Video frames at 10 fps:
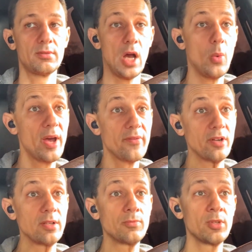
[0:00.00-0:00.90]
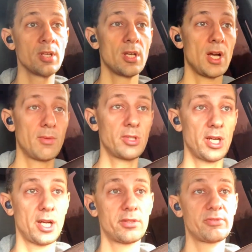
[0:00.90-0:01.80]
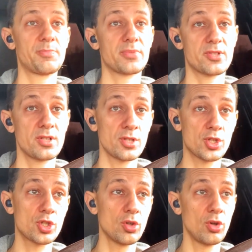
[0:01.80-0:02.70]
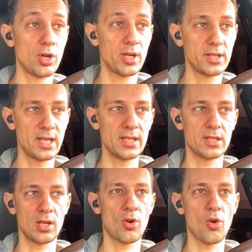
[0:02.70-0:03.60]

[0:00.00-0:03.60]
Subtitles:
However, I'm not 100% sure that the